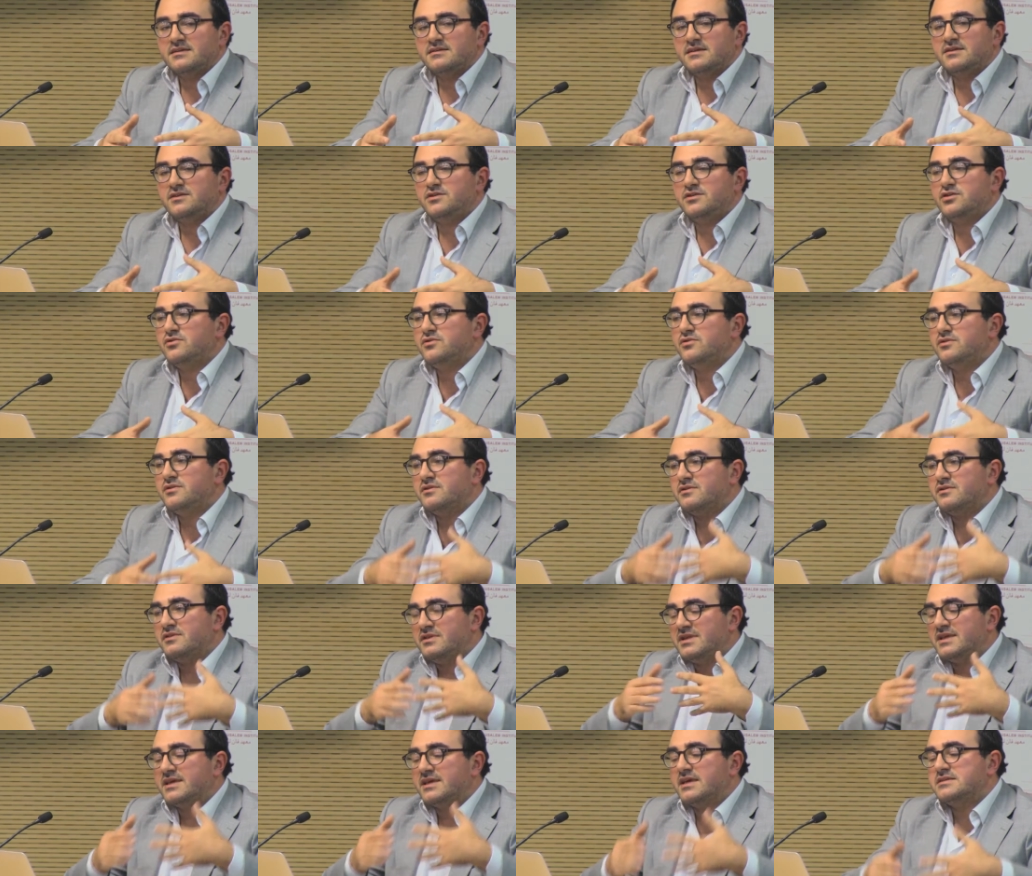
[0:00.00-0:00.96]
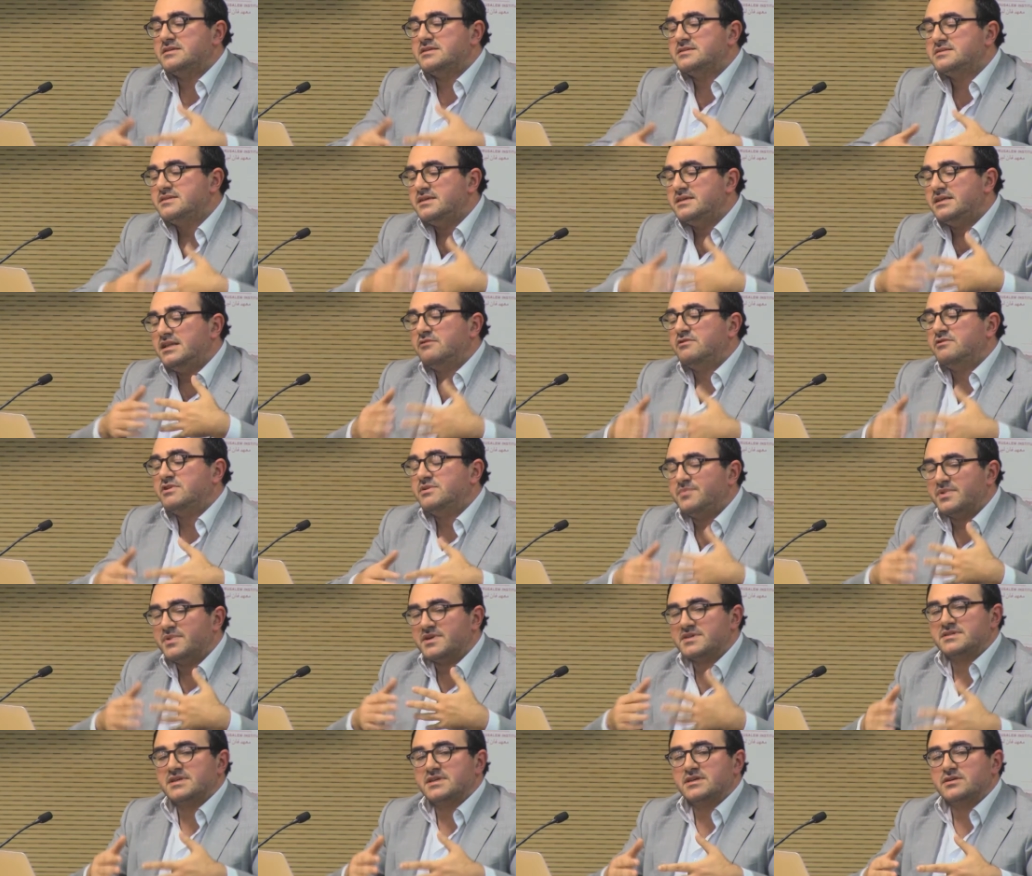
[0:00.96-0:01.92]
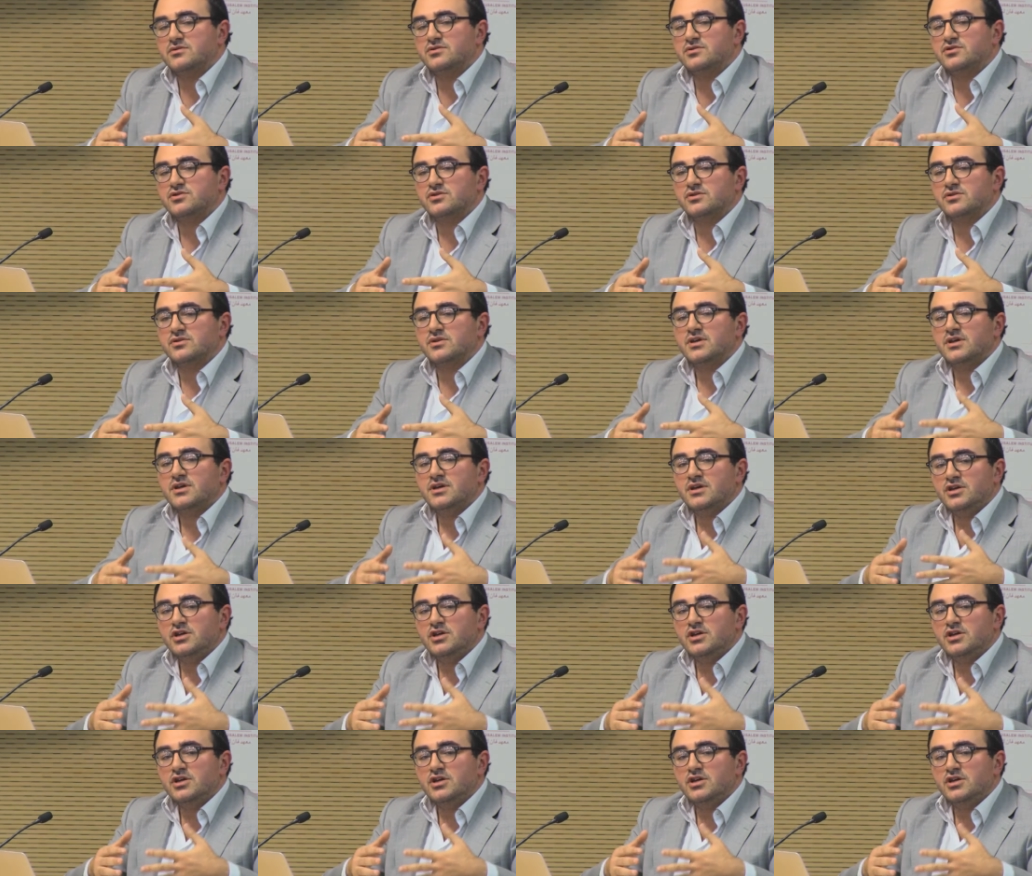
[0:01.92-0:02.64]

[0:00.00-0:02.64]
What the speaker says: that in cases dealing with persecution,